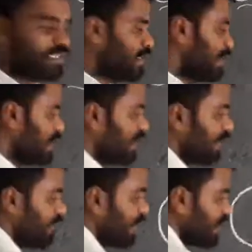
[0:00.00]
the
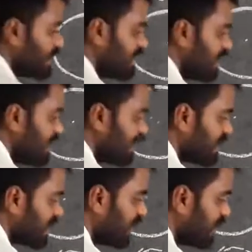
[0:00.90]
velocity is
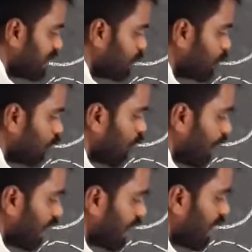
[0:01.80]
ready to or
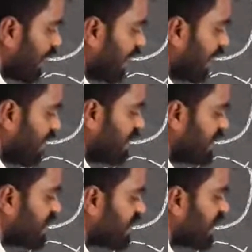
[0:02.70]
getting
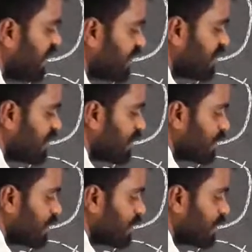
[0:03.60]
changed.